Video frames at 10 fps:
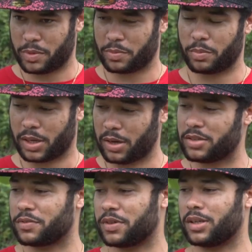people because
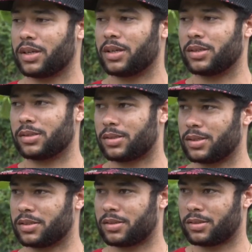of it is
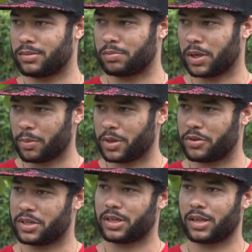is becoming
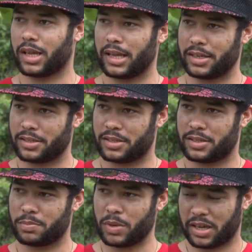critical and
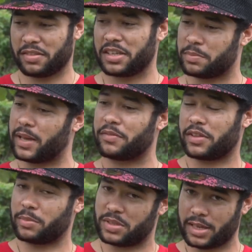it's making things bad for
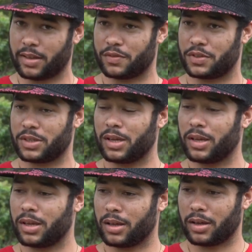themselves,
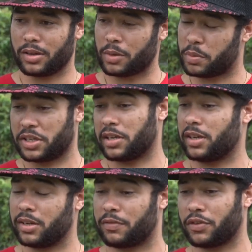uh, not
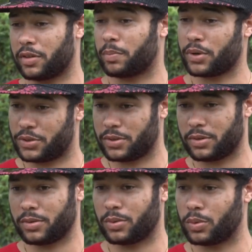particularly for the
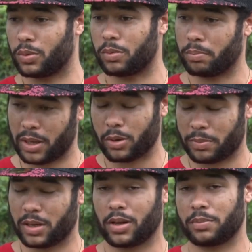person who may or
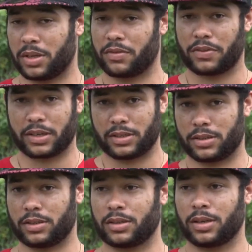may not be infected.